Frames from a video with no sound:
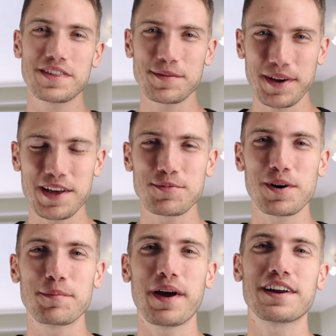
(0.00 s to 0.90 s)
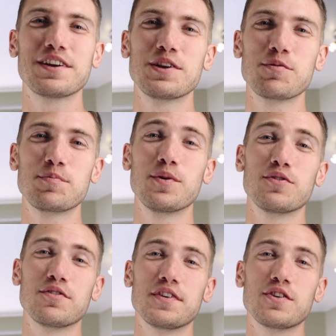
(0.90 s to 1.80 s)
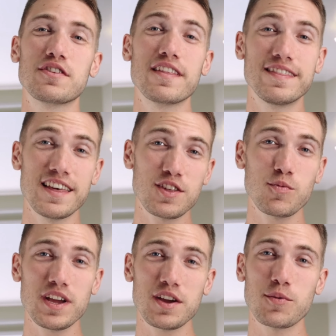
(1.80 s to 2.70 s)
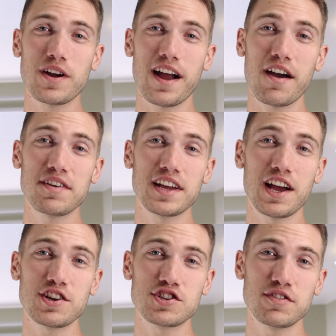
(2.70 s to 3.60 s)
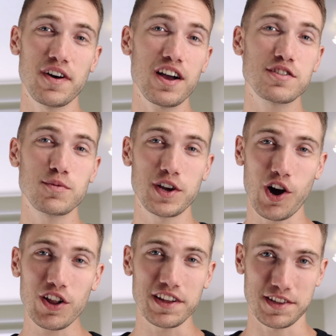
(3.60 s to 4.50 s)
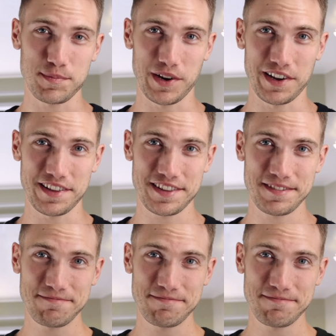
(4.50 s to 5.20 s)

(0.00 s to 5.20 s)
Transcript: up guys, welcome back to Doob's Booze Reviews. This week we are having a Chivas Regal experience.